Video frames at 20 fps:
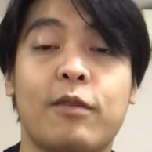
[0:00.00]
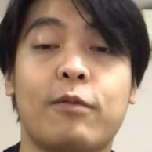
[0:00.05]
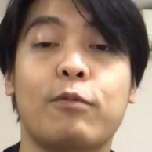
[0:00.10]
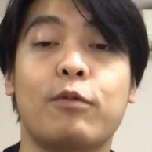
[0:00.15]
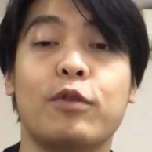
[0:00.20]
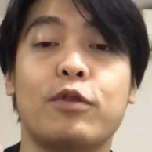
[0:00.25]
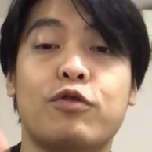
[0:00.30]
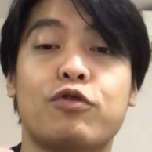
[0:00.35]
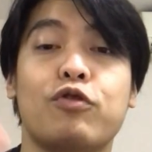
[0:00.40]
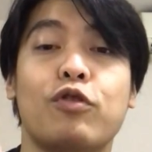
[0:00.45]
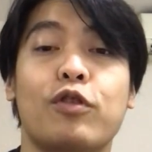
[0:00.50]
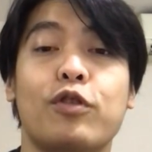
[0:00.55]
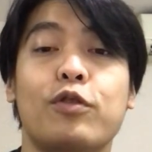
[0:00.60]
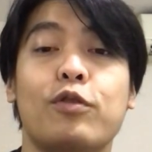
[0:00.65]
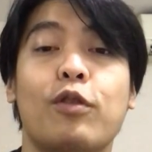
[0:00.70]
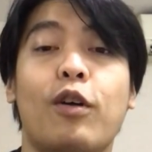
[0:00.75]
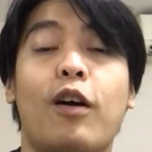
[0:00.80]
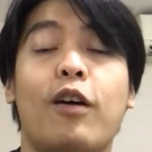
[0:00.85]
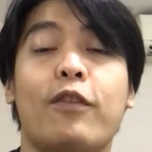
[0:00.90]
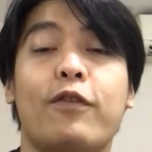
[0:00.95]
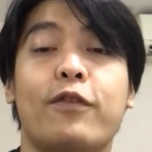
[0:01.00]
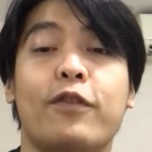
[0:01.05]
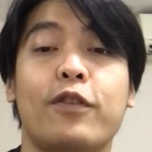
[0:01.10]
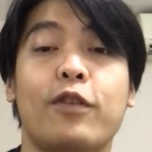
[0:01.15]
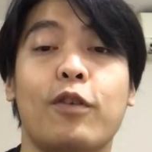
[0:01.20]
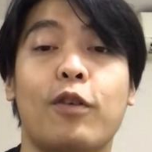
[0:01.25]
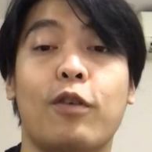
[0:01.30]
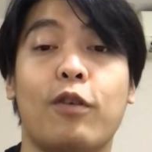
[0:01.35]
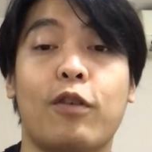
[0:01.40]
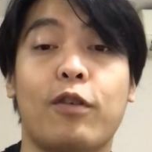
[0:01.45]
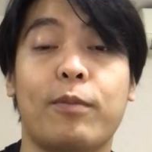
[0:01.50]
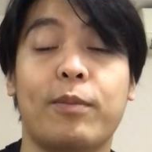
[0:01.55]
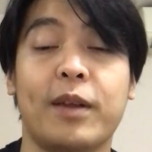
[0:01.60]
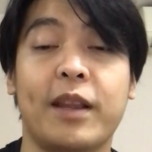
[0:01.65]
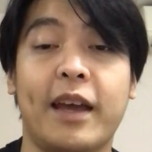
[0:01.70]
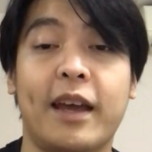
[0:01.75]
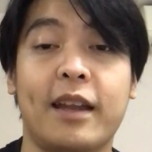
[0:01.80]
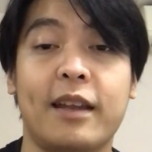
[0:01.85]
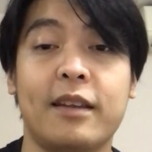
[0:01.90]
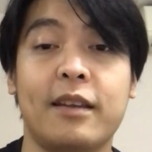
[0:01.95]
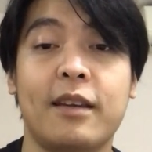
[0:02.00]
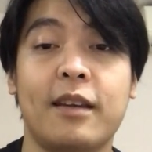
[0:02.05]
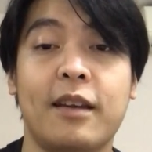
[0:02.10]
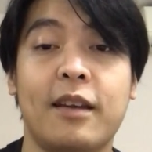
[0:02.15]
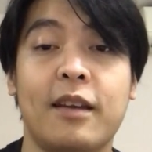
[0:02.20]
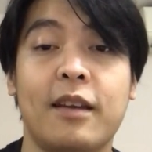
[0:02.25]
would throw you off your plan.